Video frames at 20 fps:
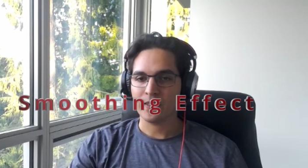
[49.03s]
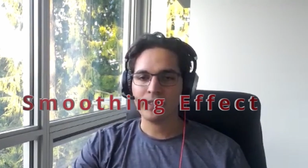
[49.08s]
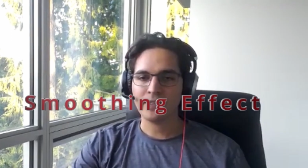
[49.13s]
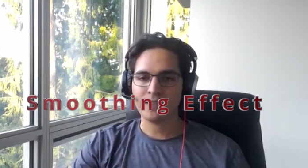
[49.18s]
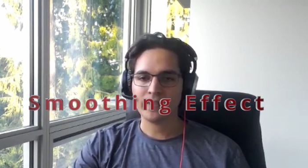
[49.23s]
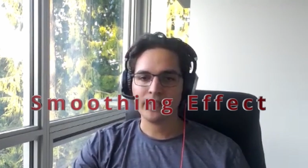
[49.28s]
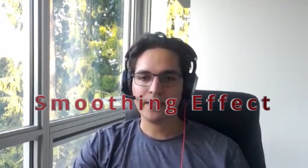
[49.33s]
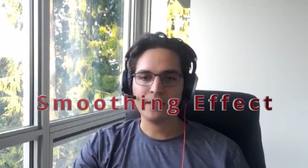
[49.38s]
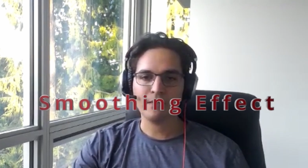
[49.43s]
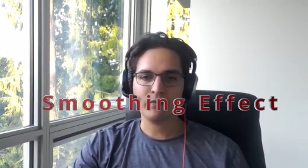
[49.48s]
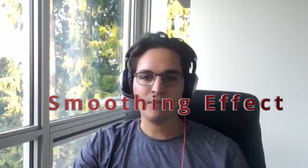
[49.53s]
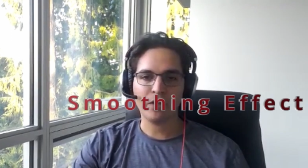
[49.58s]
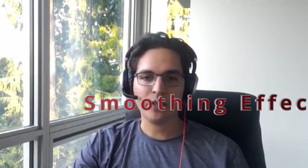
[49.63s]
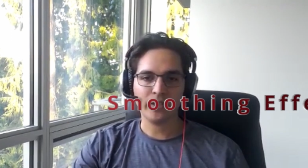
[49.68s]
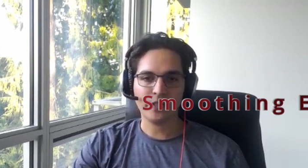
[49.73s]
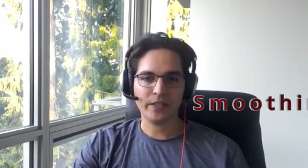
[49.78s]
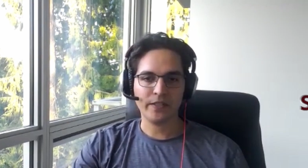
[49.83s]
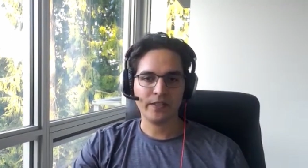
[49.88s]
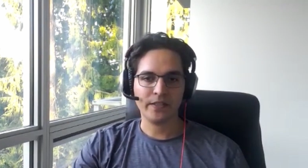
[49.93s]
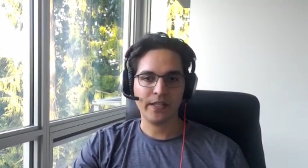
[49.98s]
and second
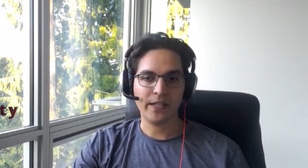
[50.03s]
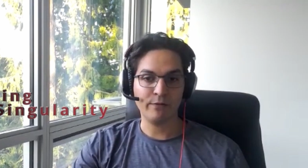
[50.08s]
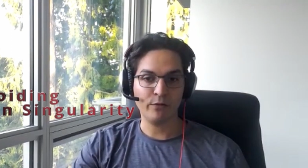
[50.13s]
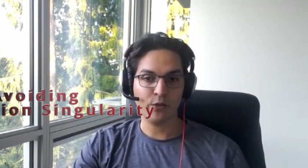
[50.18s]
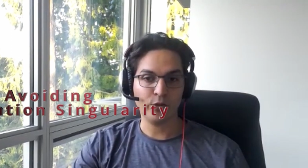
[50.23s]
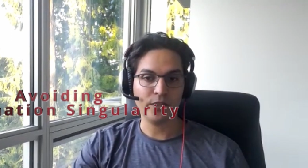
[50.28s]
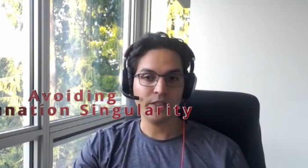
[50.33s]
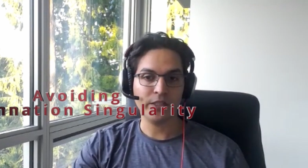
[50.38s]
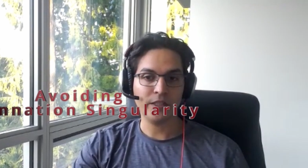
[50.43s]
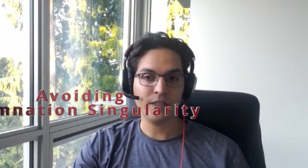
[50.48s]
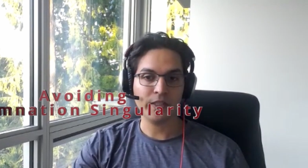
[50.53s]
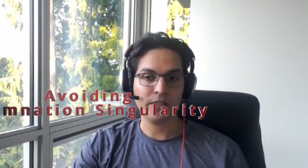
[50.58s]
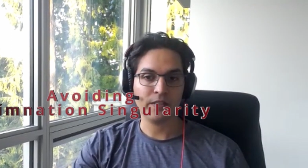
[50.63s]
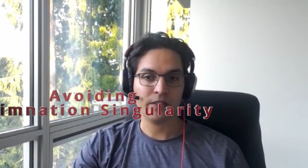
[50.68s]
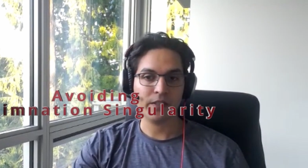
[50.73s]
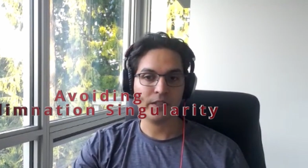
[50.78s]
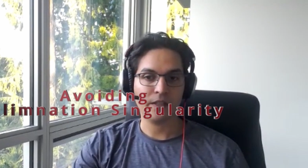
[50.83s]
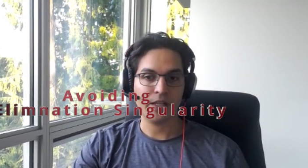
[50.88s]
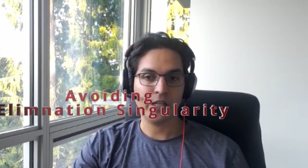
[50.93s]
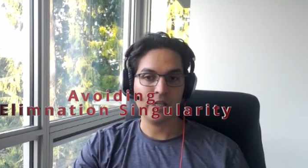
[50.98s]
one is avoiding
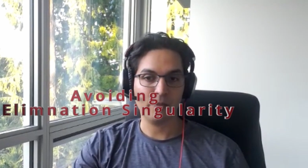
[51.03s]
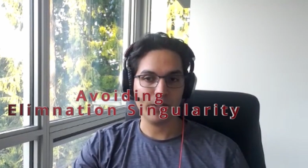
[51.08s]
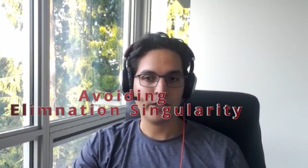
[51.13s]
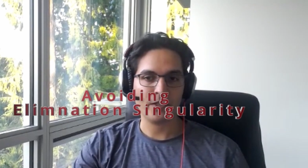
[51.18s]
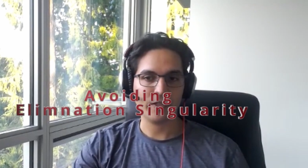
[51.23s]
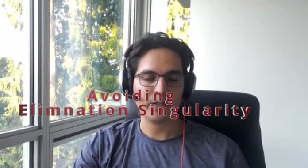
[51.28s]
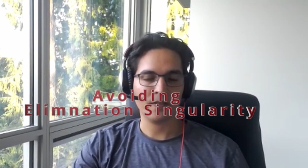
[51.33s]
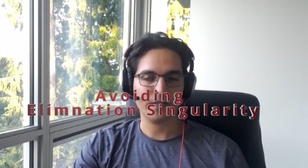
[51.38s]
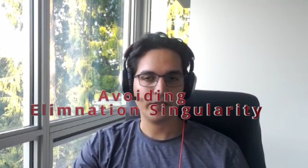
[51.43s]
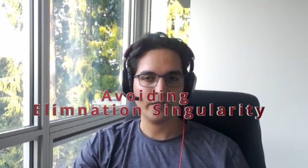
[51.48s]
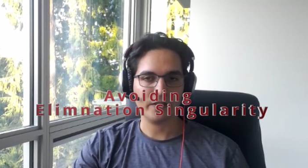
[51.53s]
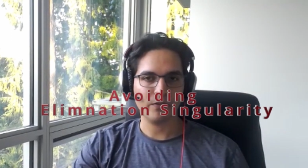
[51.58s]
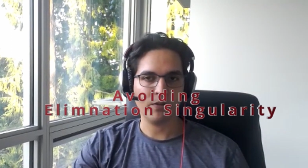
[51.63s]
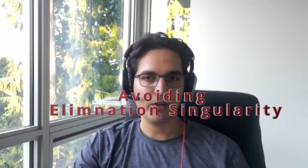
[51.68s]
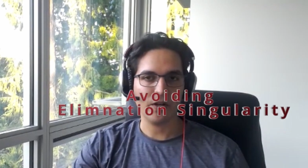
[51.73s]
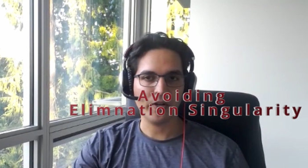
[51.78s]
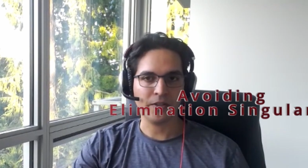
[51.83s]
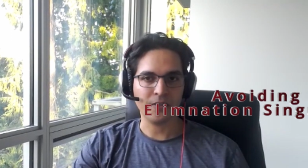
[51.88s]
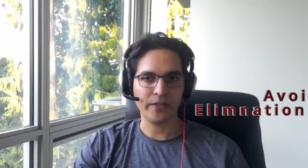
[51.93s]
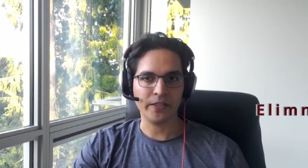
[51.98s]
elimination
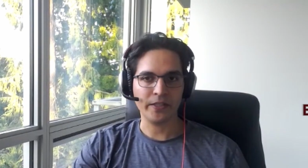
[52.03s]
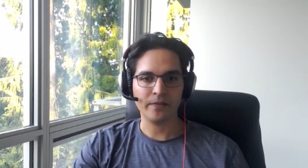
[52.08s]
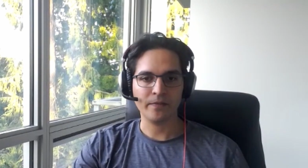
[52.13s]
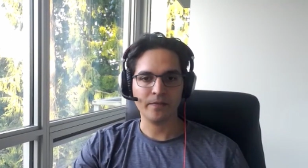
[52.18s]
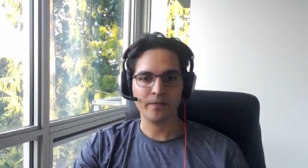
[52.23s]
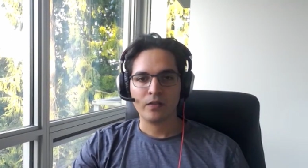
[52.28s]
singularity.